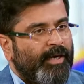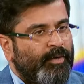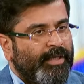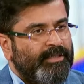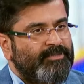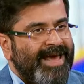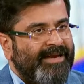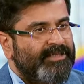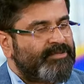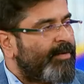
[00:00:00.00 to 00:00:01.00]
and you take these
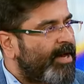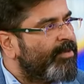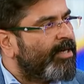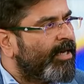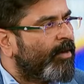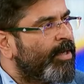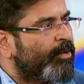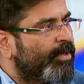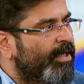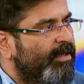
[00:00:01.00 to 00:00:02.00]
balanced hybrid
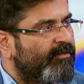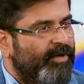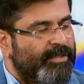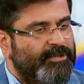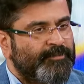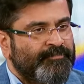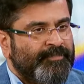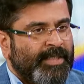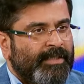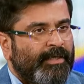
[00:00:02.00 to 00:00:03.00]
equity-oriented funds,
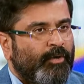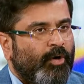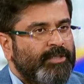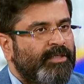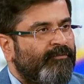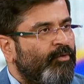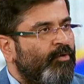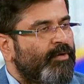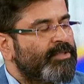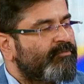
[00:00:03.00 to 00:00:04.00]
that gross inflow
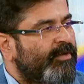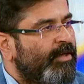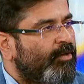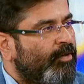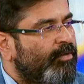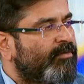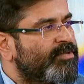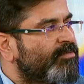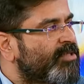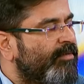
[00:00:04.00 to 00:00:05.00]
was well north of
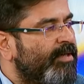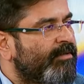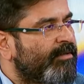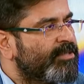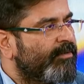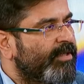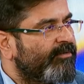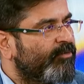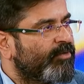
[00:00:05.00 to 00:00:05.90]
some seventy-three, seventy-four